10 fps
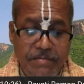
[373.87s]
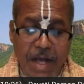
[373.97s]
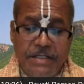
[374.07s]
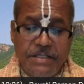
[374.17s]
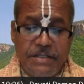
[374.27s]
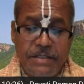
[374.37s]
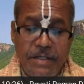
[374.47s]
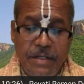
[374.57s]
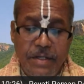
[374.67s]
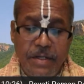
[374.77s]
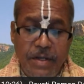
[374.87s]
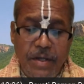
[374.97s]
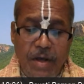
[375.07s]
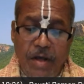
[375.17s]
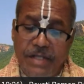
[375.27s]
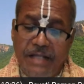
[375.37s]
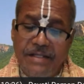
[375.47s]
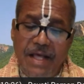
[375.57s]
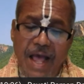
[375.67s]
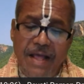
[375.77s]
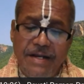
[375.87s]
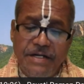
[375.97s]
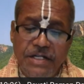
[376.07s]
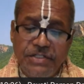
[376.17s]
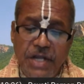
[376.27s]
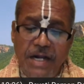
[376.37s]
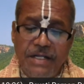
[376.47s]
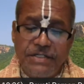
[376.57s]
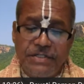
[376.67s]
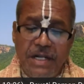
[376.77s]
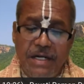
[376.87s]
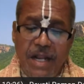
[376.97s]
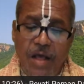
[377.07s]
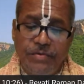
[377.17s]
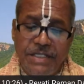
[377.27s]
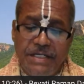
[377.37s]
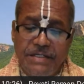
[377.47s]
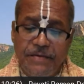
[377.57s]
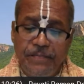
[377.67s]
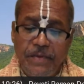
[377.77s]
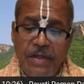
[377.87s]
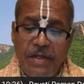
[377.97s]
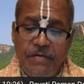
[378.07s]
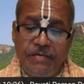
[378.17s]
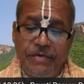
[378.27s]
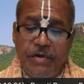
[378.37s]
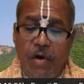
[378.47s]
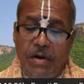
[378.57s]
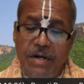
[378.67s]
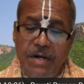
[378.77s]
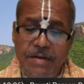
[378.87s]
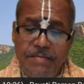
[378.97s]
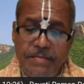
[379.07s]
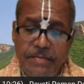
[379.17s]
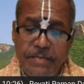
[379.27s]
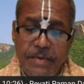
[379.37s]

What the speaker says: But on the other hand, child Krishna loves it when we coddle him.